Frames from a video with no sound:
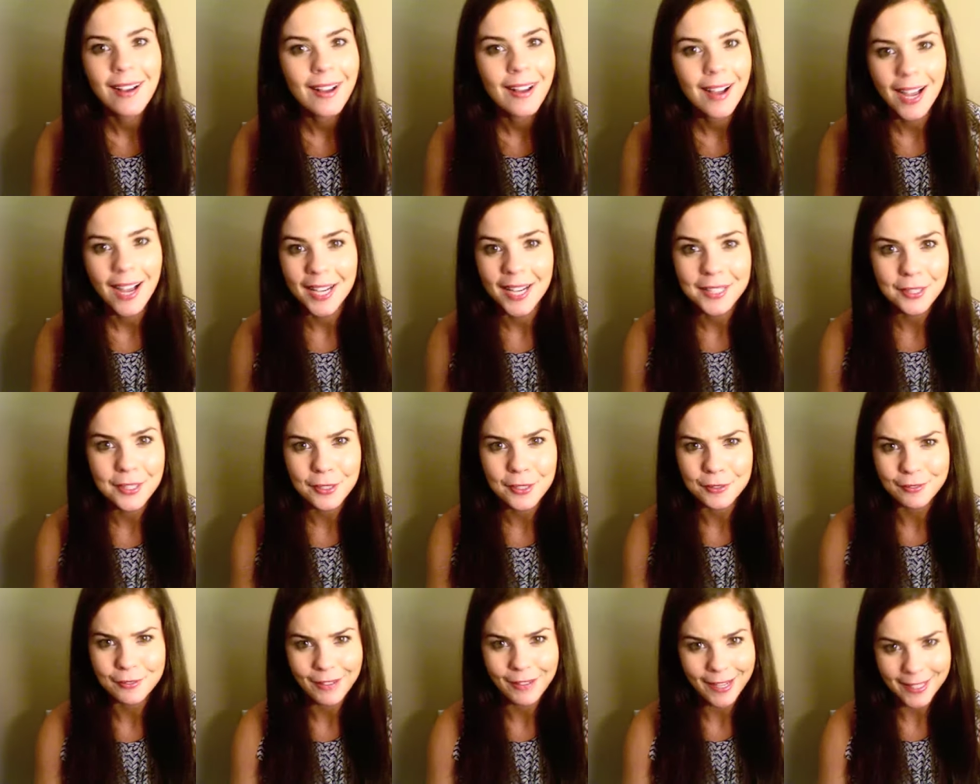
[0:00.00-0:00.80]
I
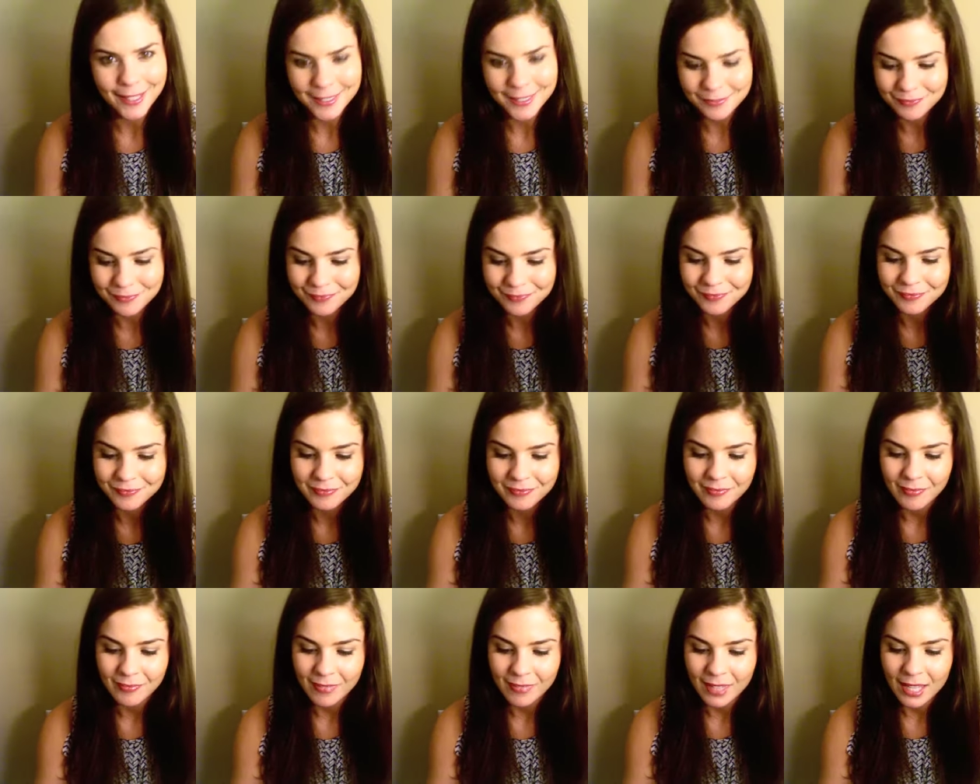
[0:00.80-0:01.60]
know, right?
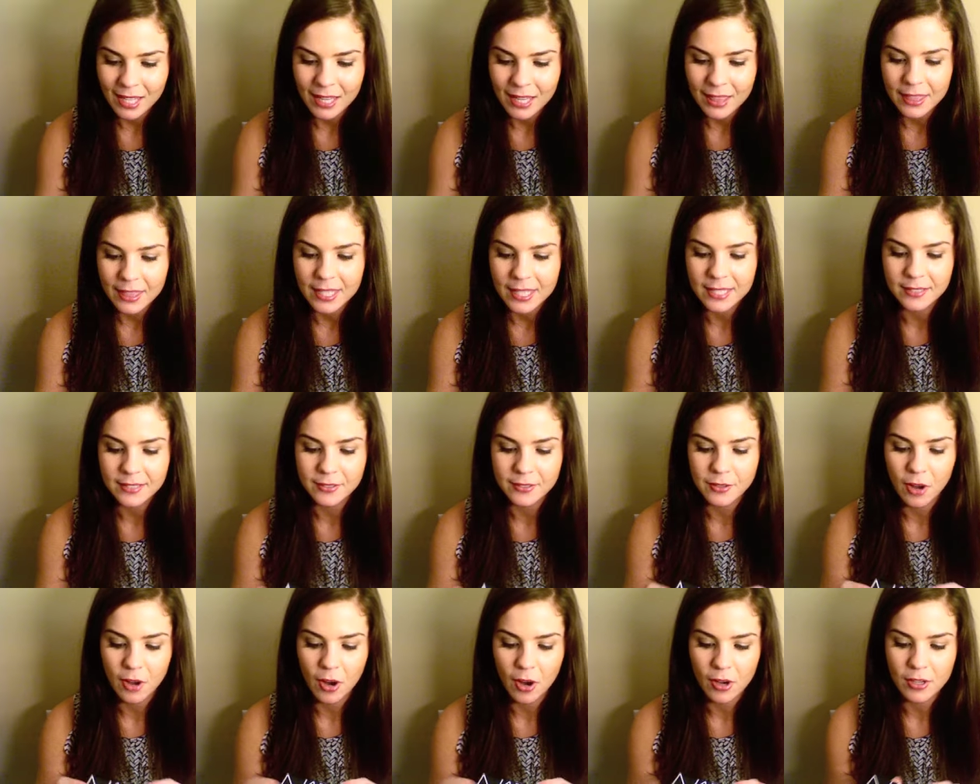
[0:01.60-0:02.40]
This
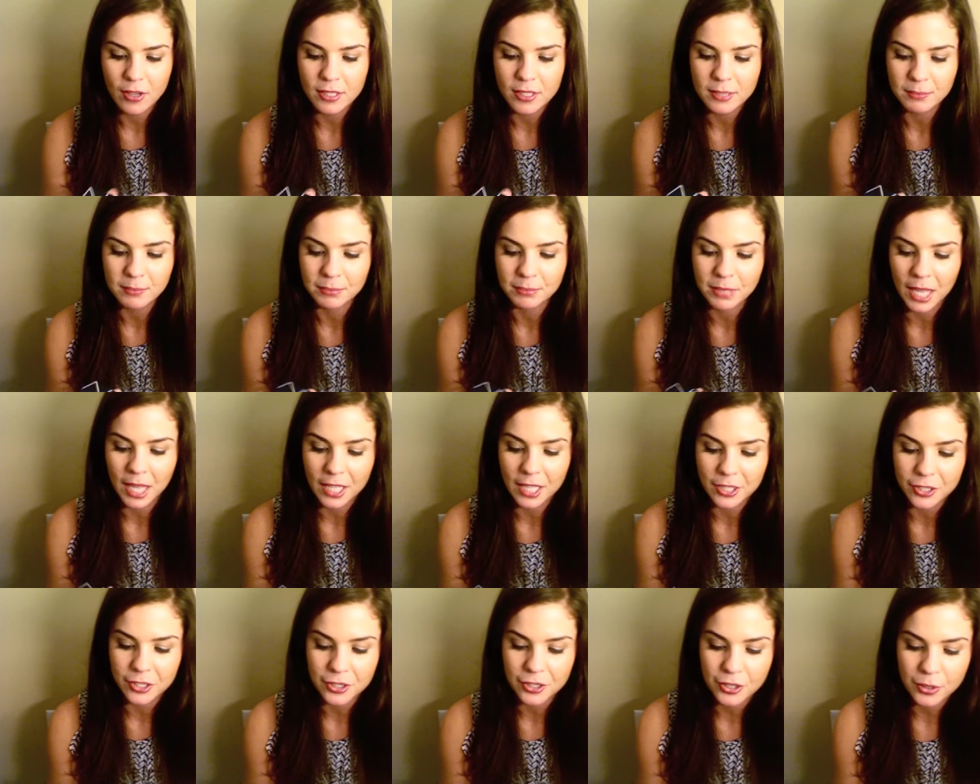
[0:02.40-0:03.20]
NARS
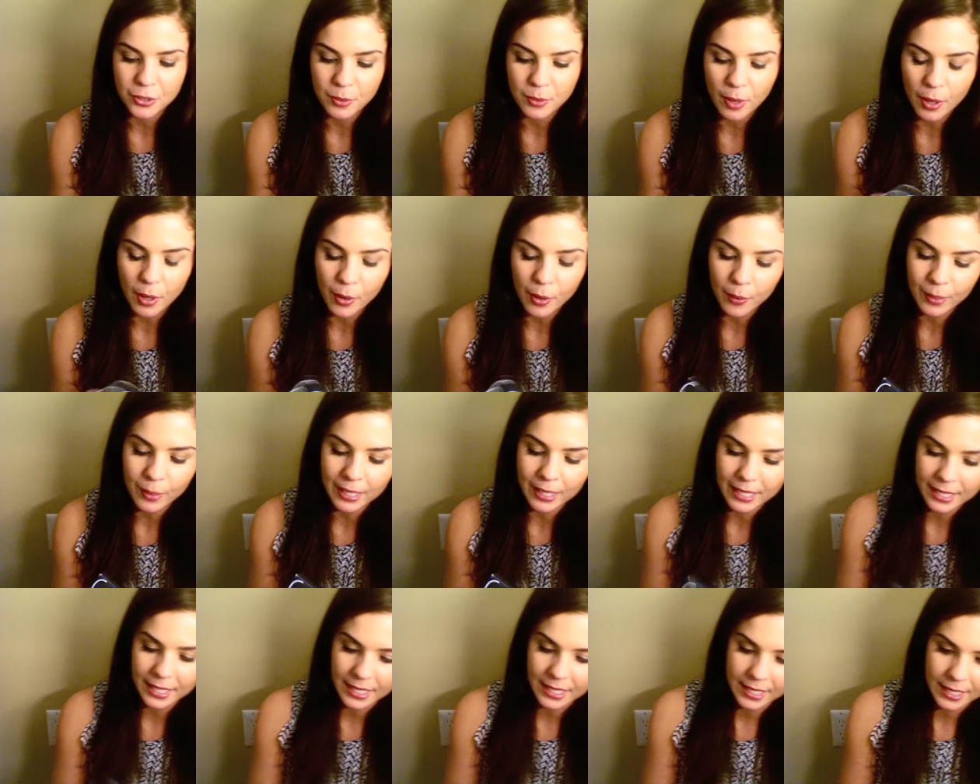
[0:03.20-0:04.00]
blush duo
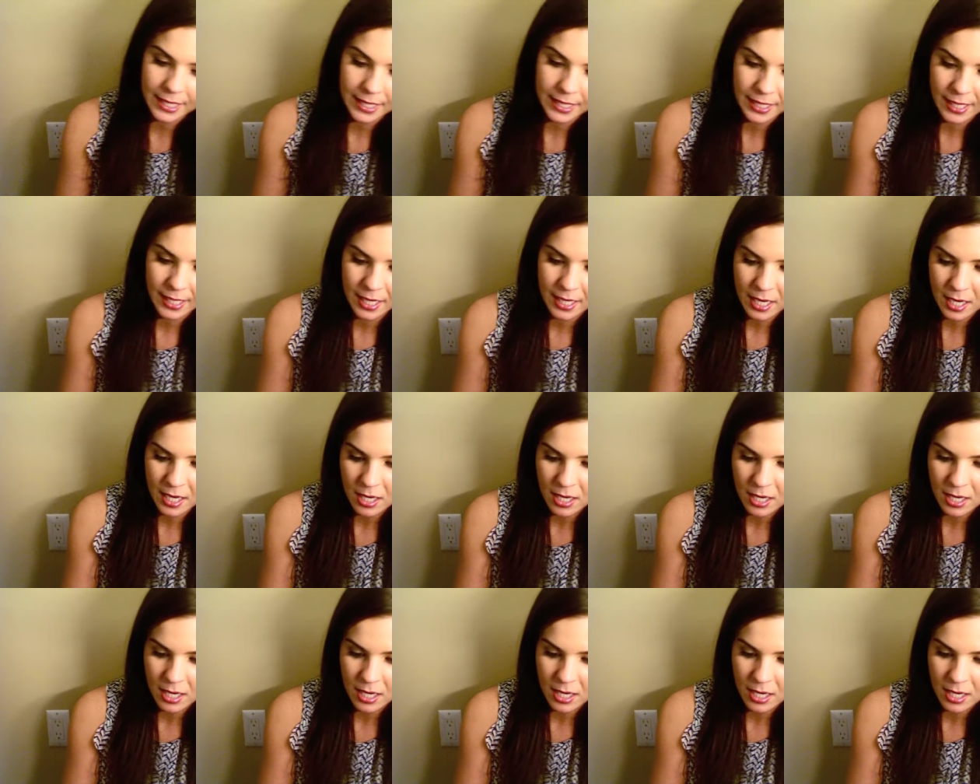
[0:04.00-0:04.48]
in